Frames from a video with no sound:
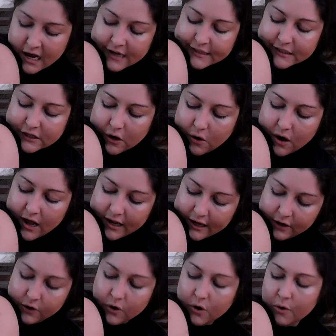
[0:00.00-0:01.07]
So a
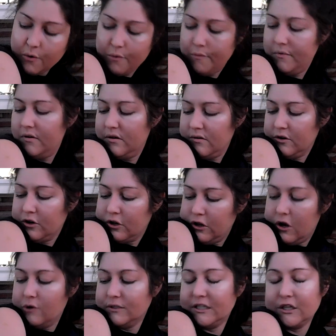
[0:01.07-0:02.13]
little
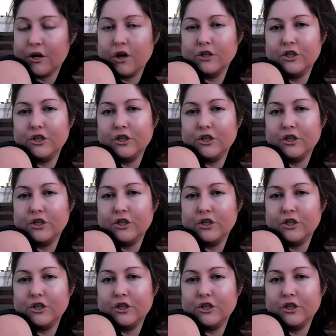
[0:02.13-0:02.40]
closer